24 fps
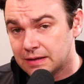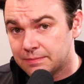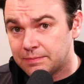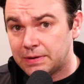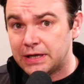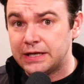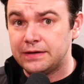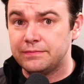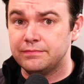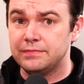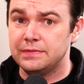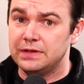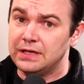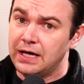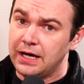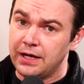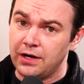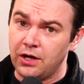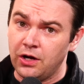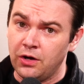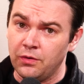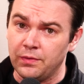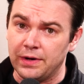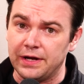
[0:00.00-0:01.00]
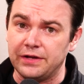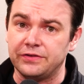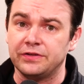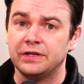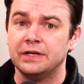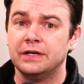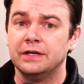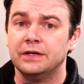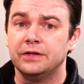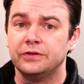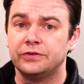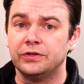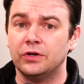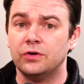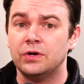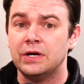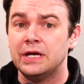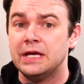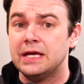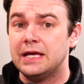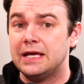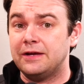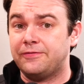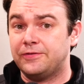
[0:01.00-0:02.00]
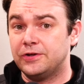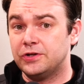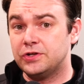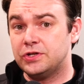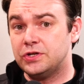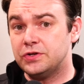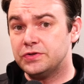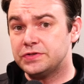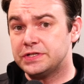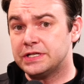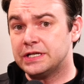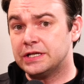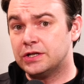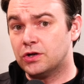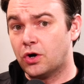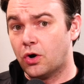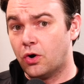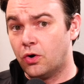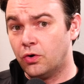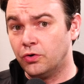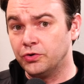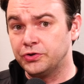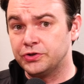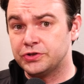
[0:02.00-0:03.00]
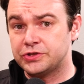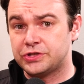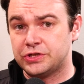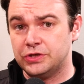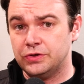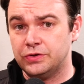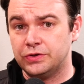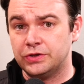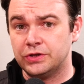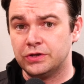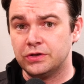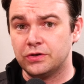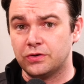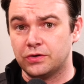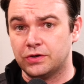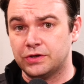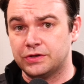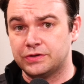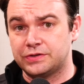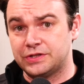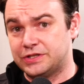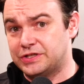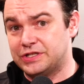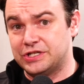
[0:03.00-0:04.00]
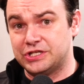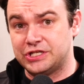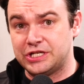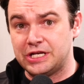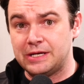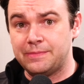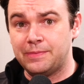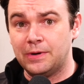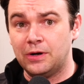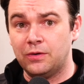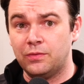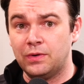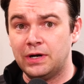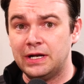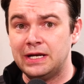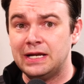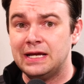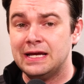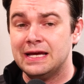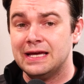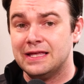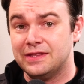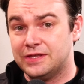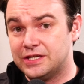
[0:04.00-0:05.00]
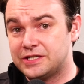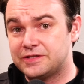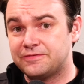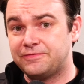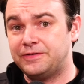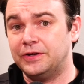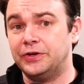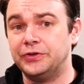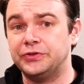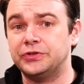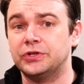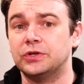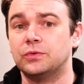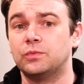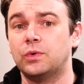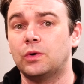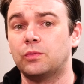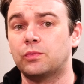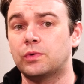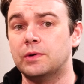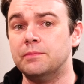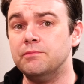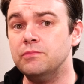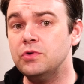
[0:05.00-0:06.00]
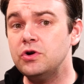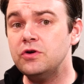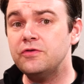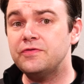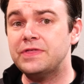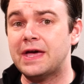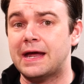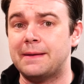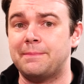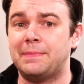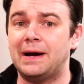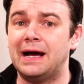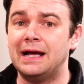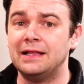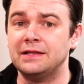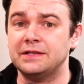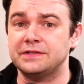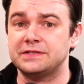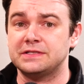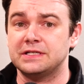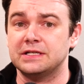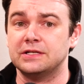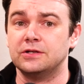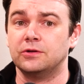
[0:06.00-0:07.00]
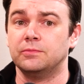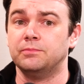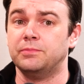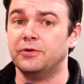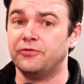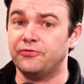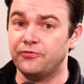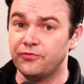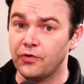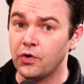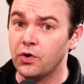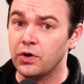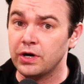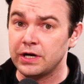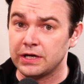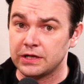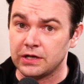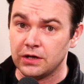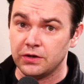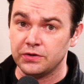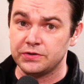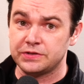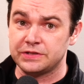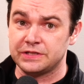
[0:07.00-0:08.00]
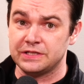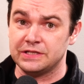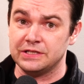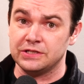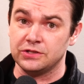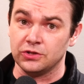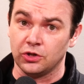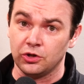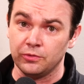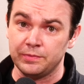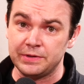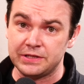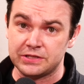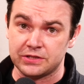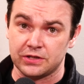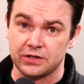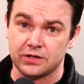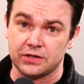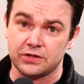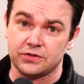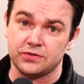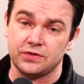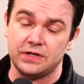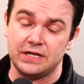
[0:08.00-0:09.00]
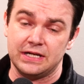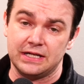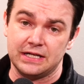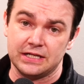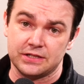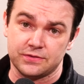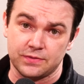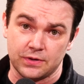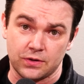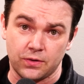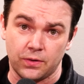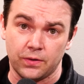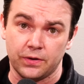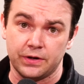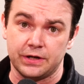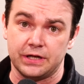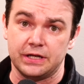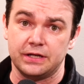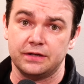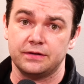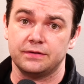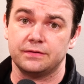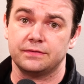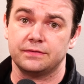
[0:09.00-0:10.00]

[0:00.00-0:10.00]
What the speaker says: but not always. So if you're using an older tuner or just a cheapo one, this filter will remove that pilot signal before it goes to the Dolby circuitry and gets recorded.